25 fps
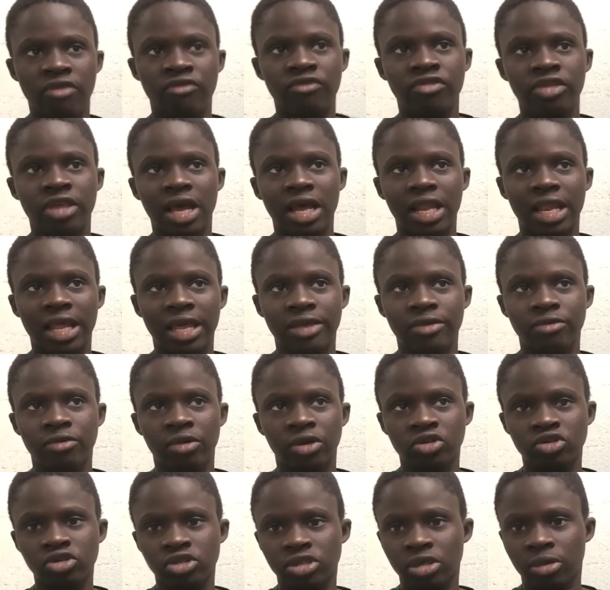if you are
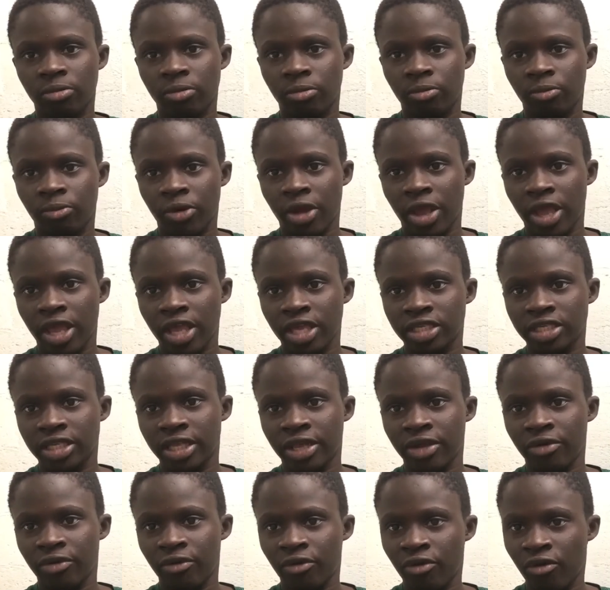like gonna do some
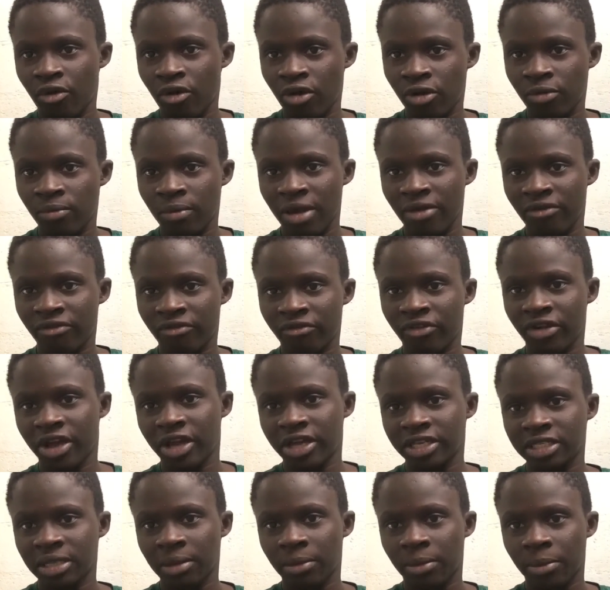prank, like call my
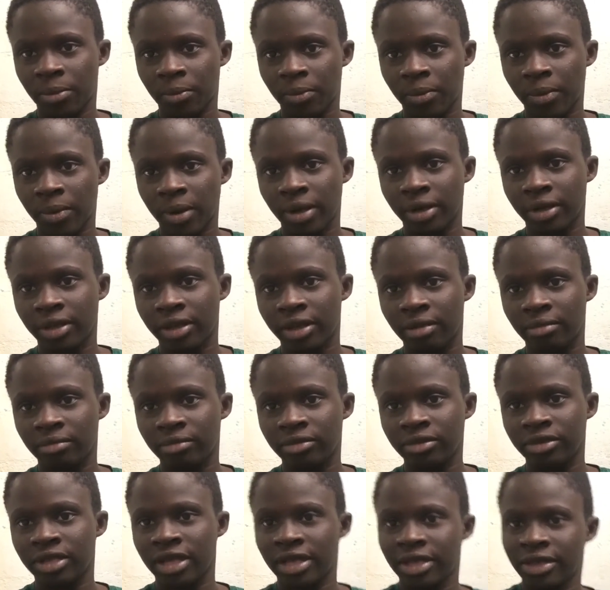friends, i prank
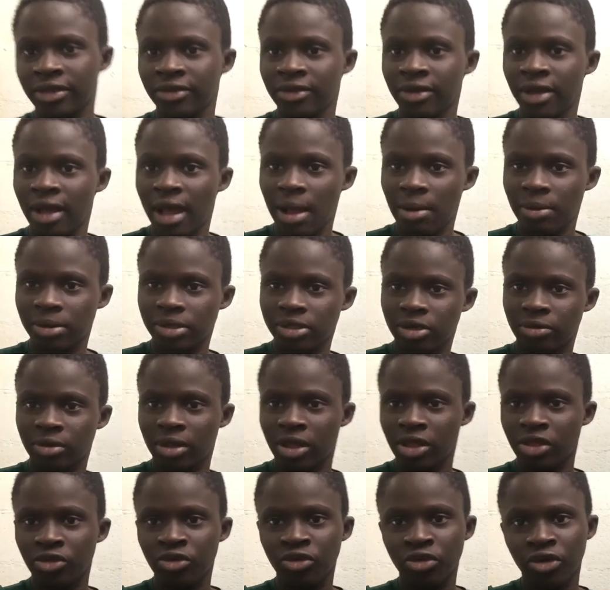I'm like I can
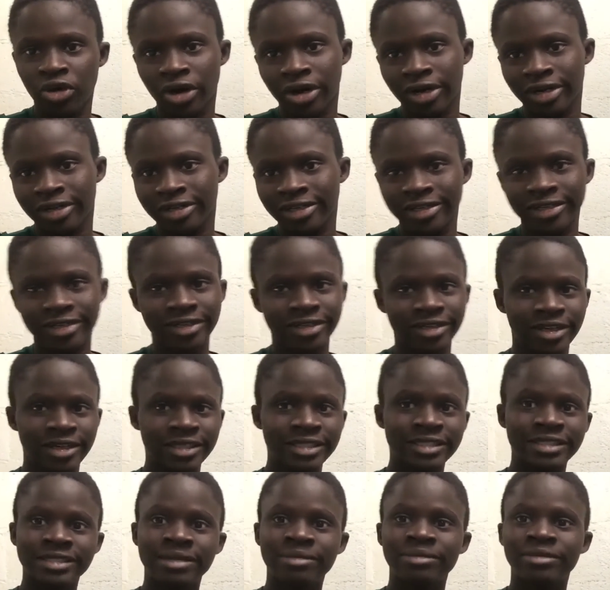tell like you
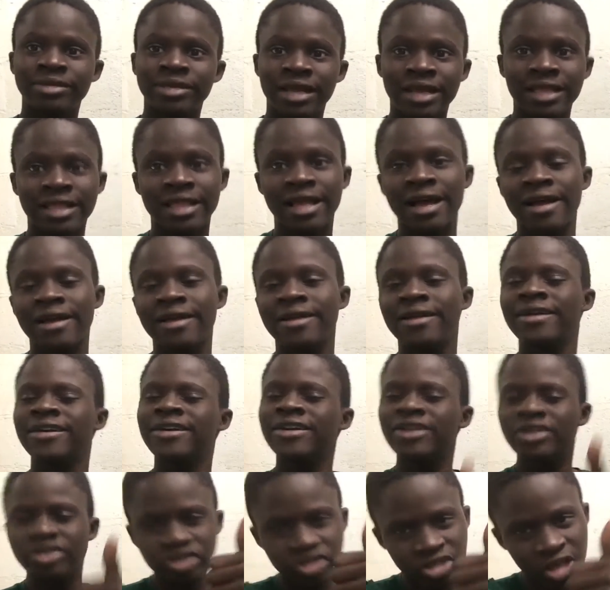ugly or something like
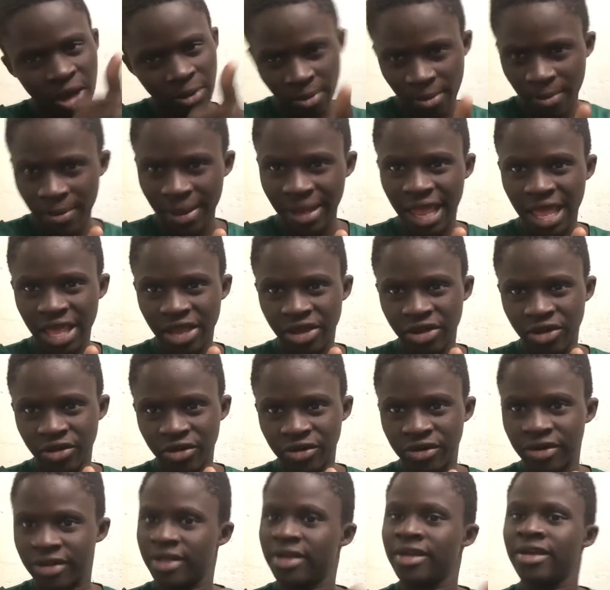that. Drop a big
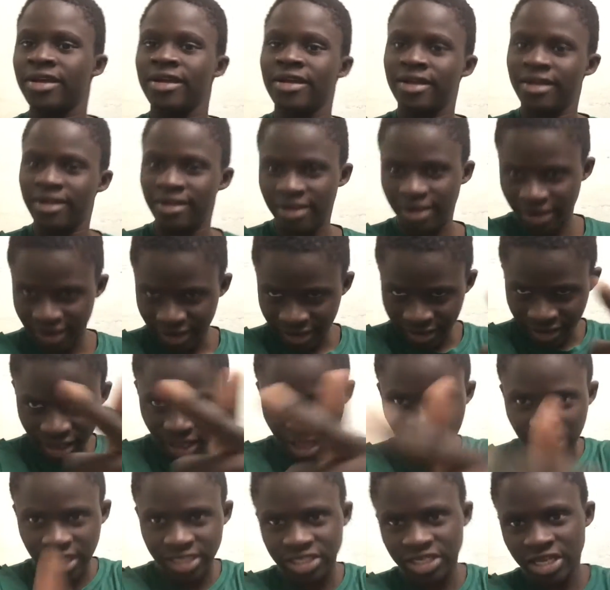like on.
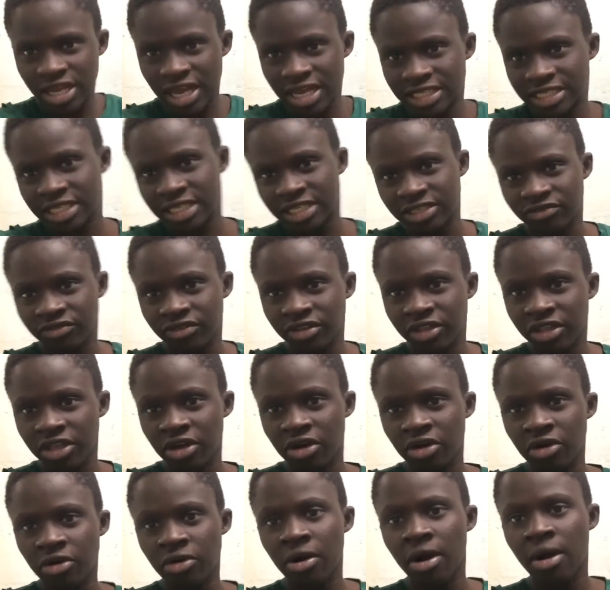I see you guys next
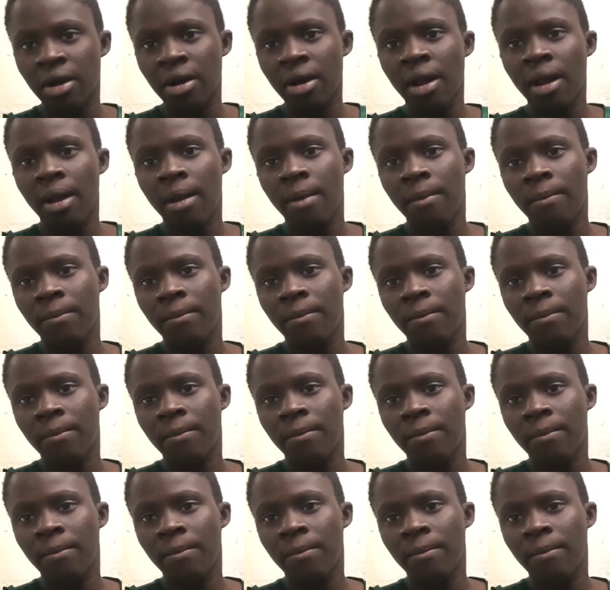video.